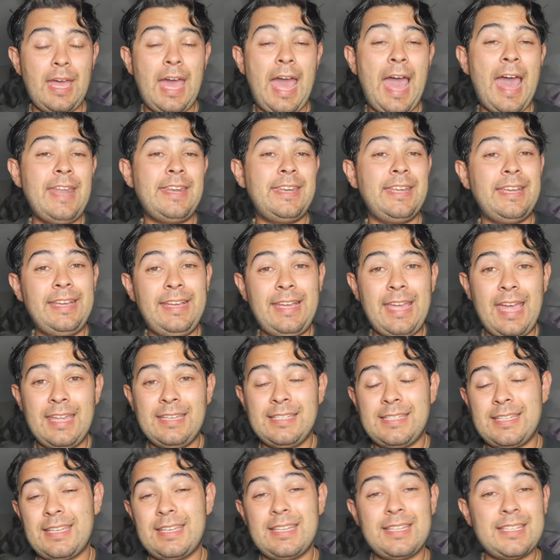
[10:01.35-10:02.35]
and
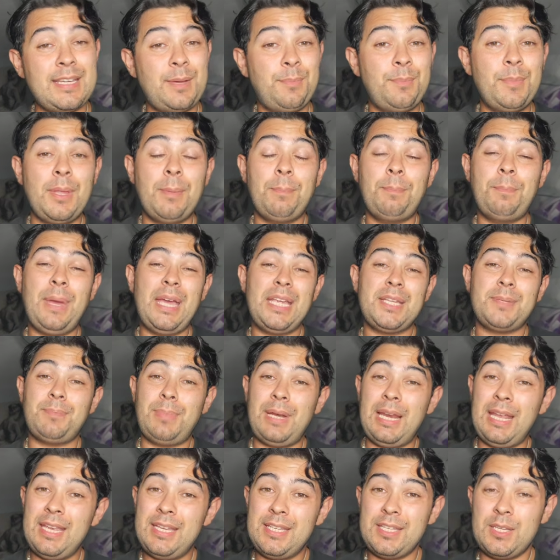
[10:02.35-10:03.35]
against some of the best
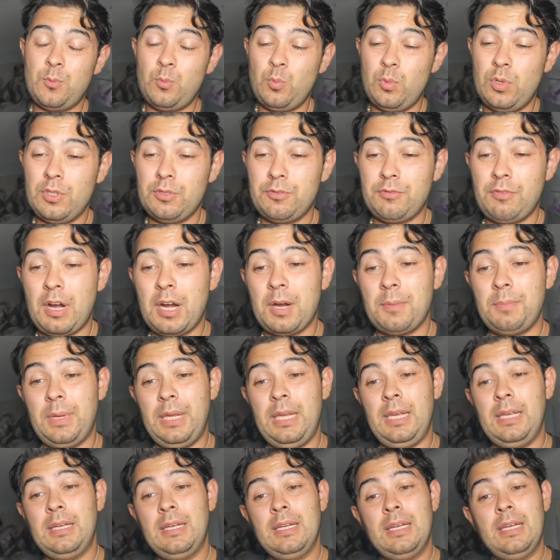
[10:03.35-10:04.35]
players in world
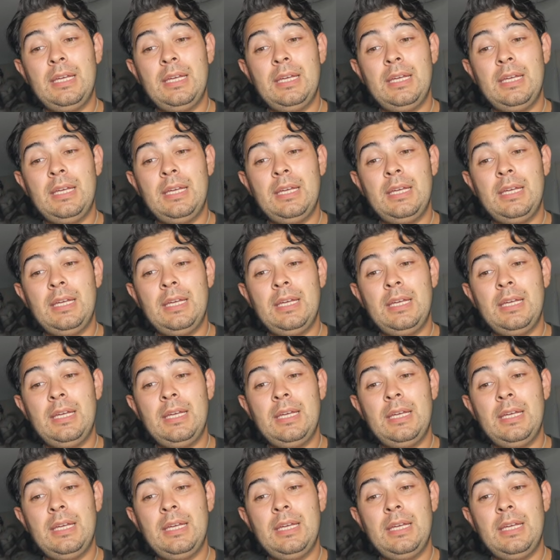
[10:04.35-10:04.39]
rugby,